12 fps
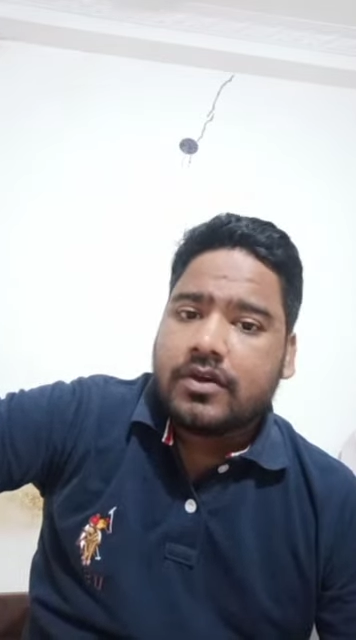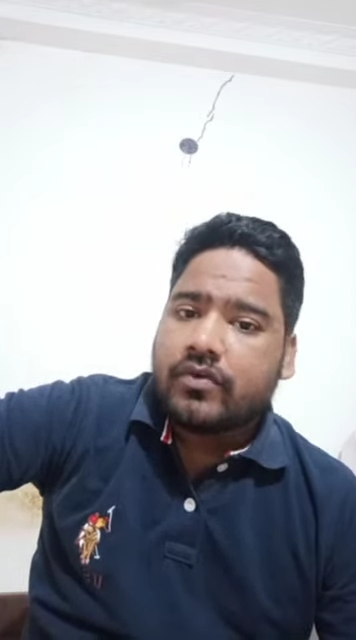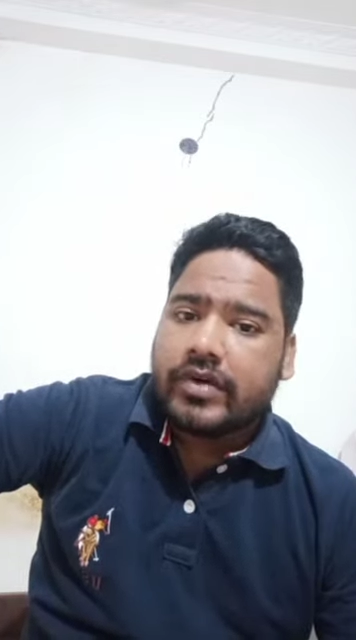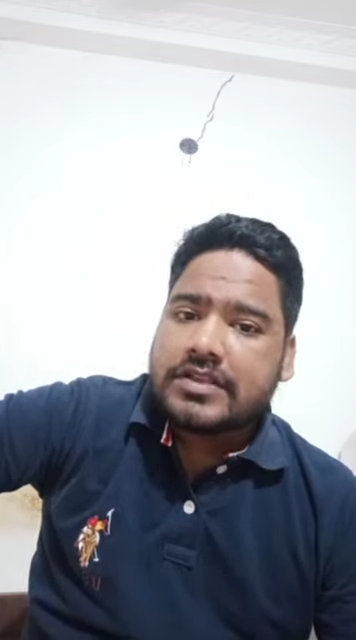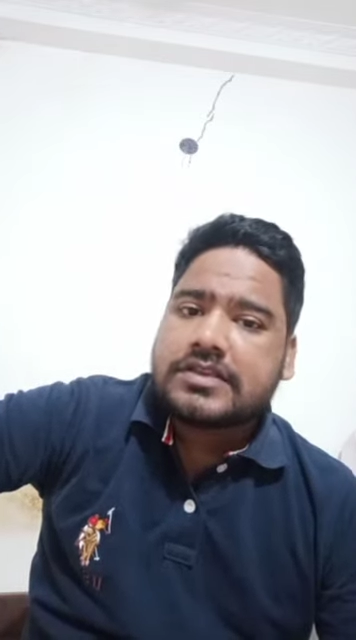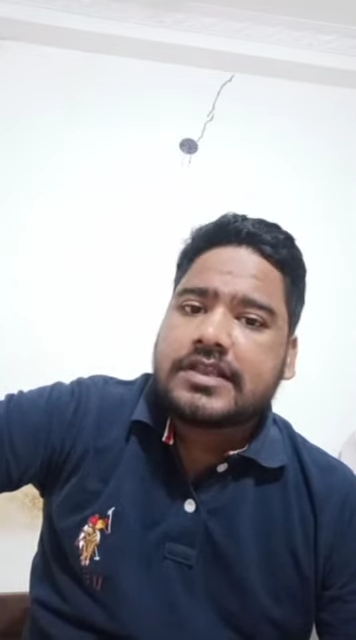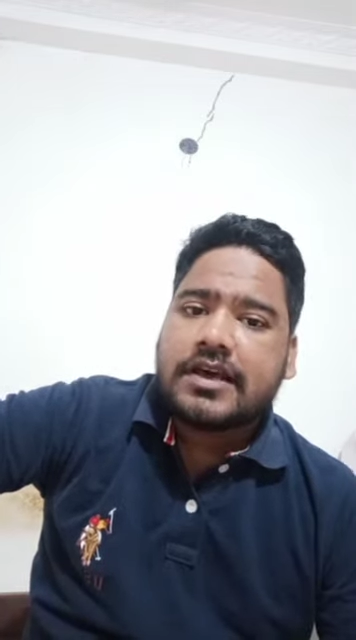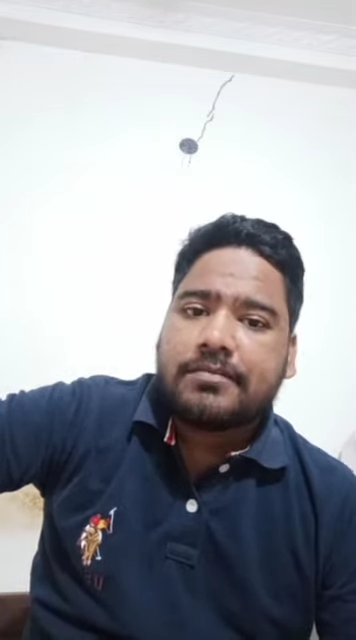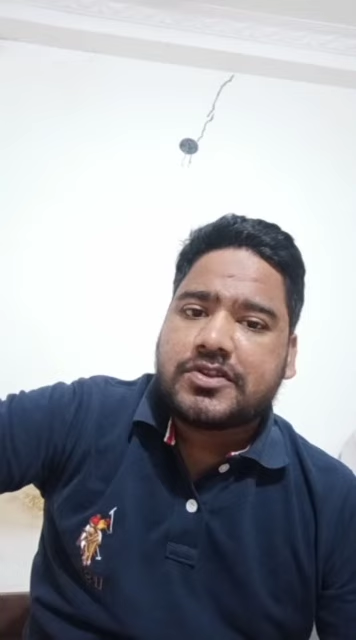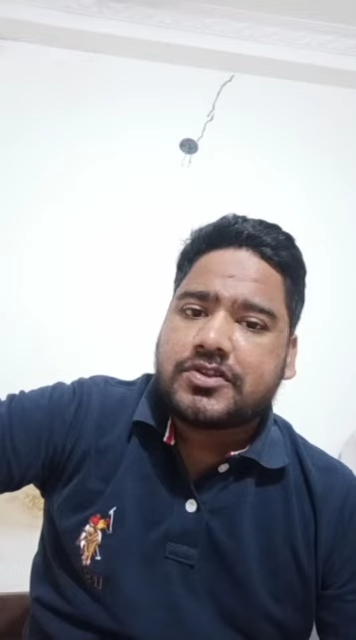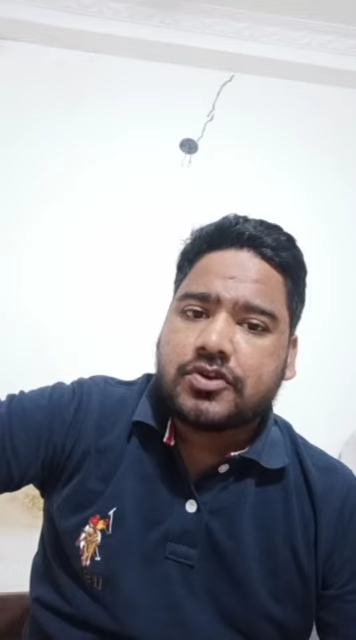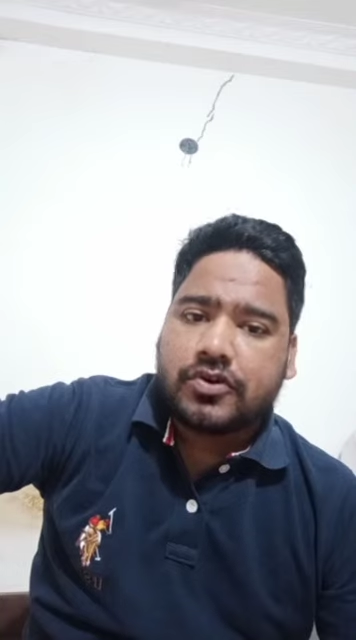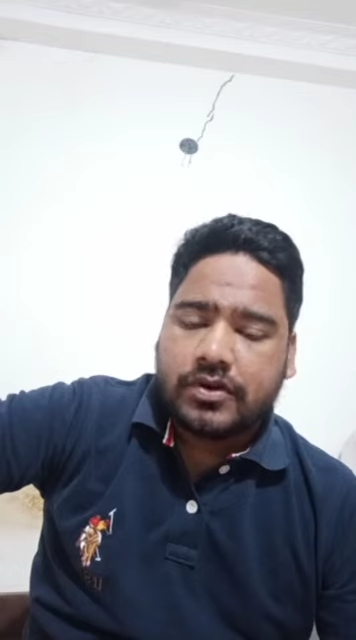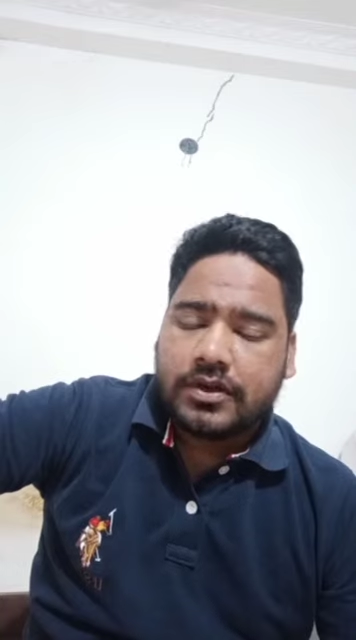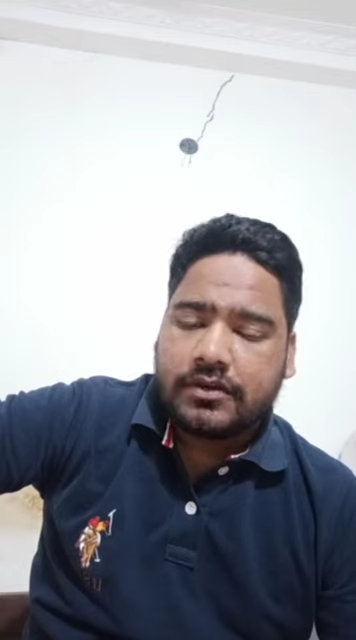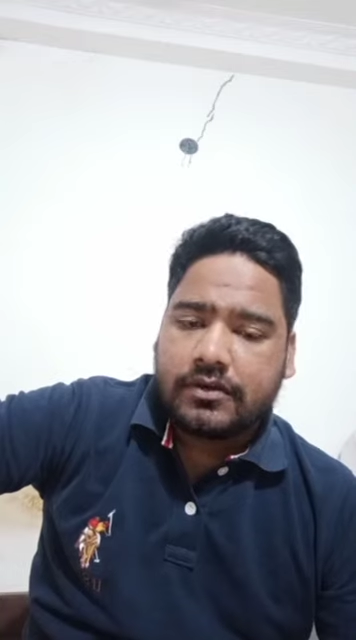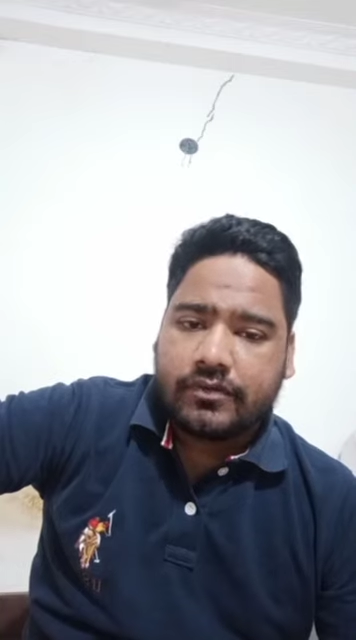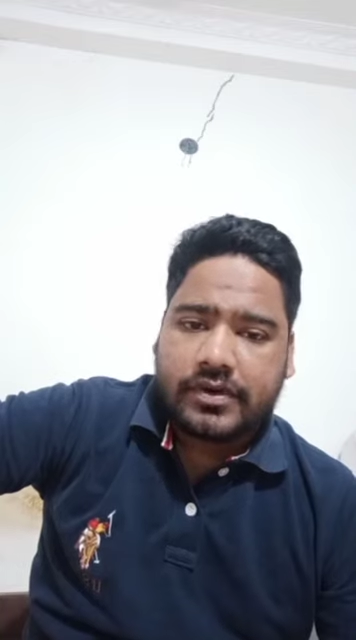Once they are mature,
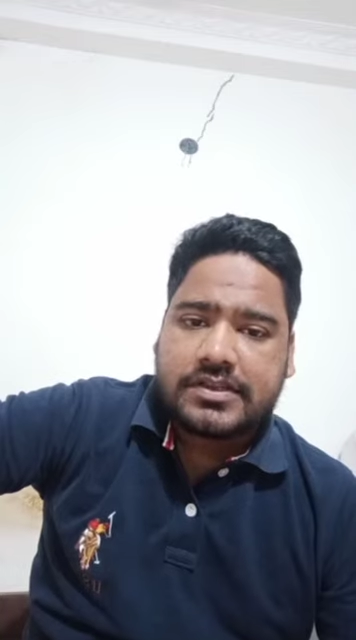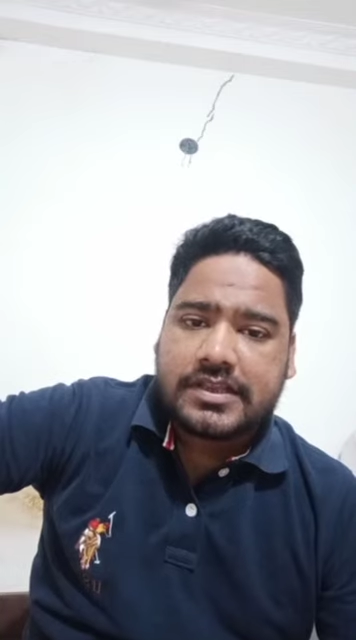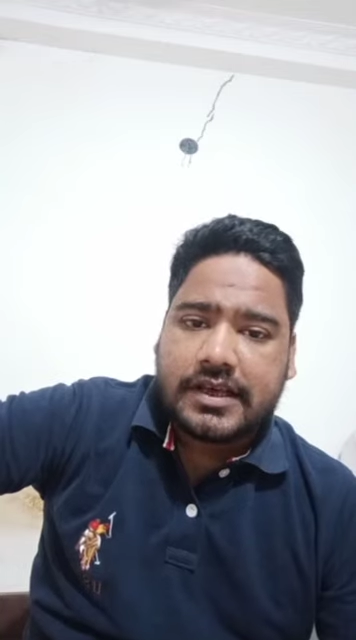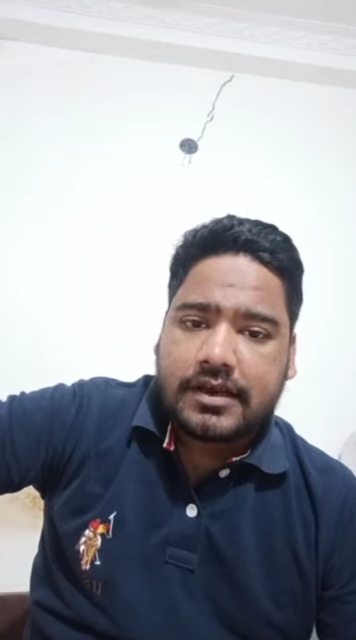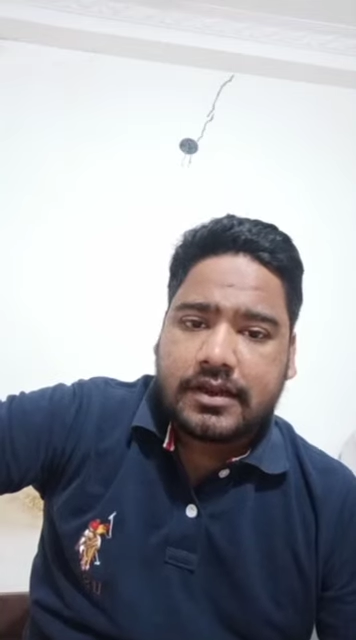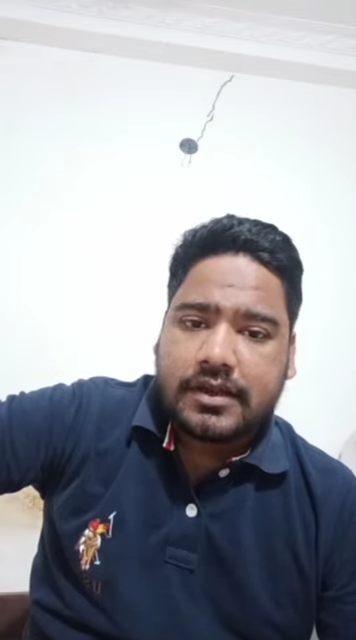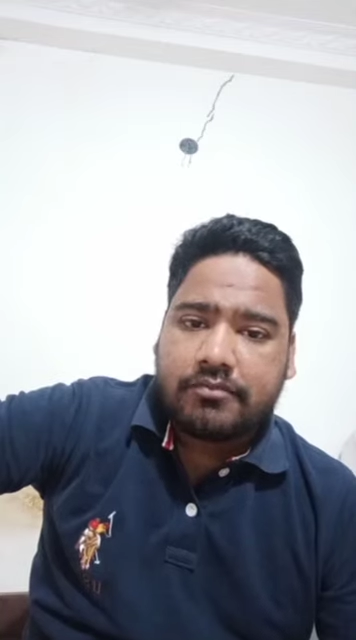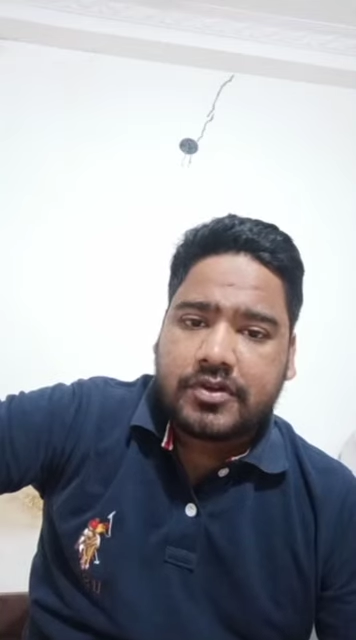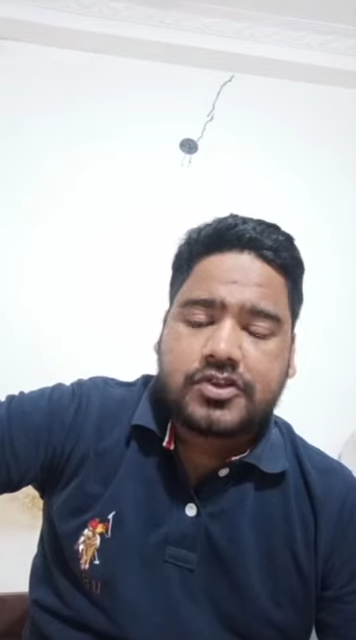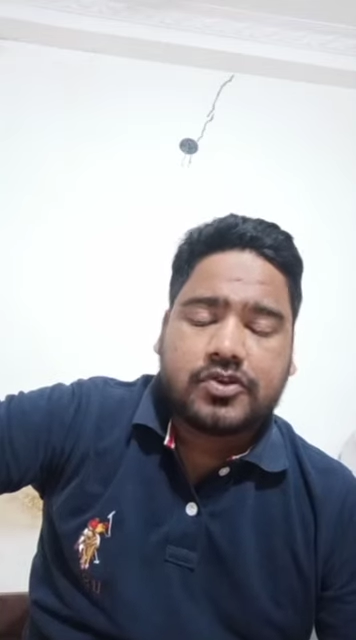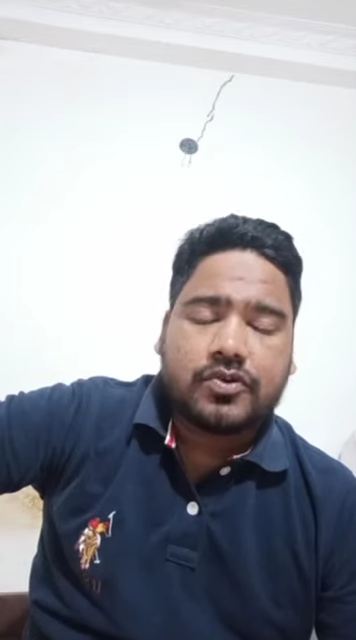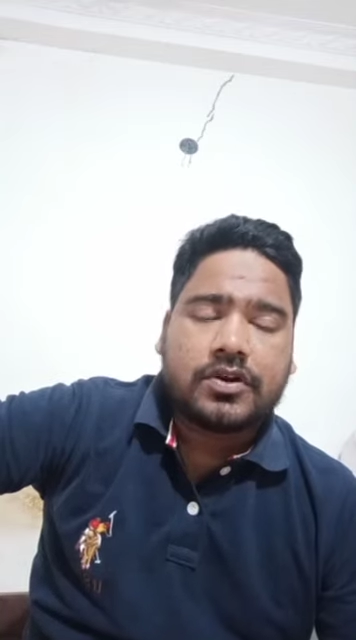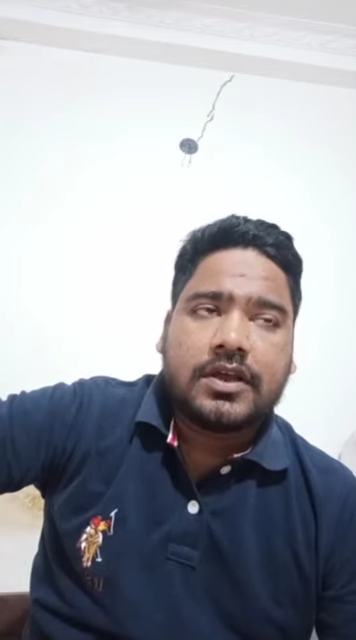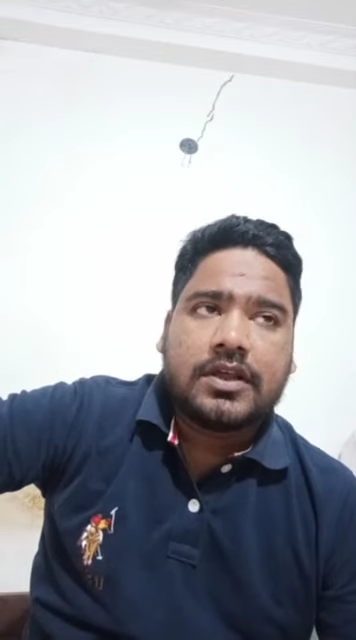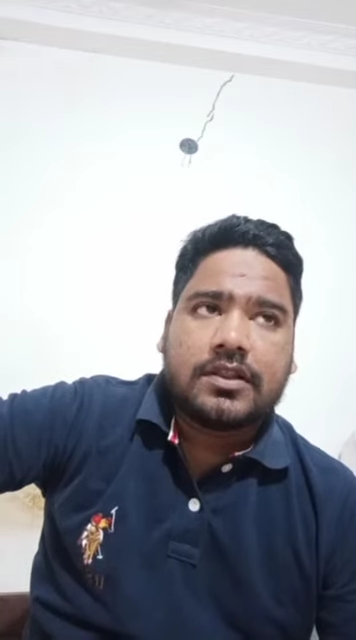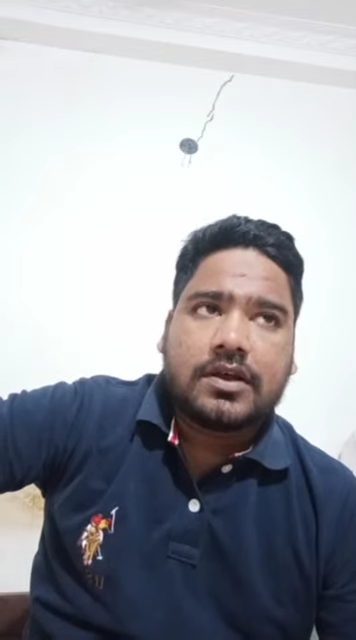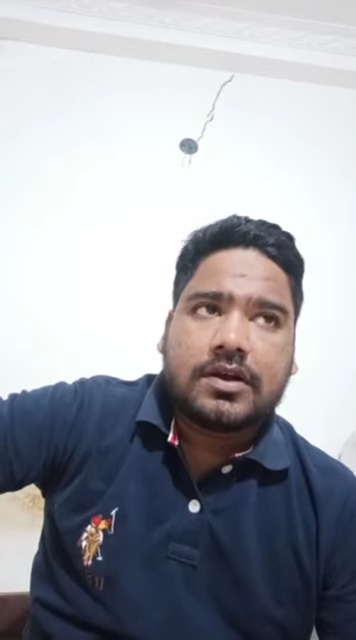the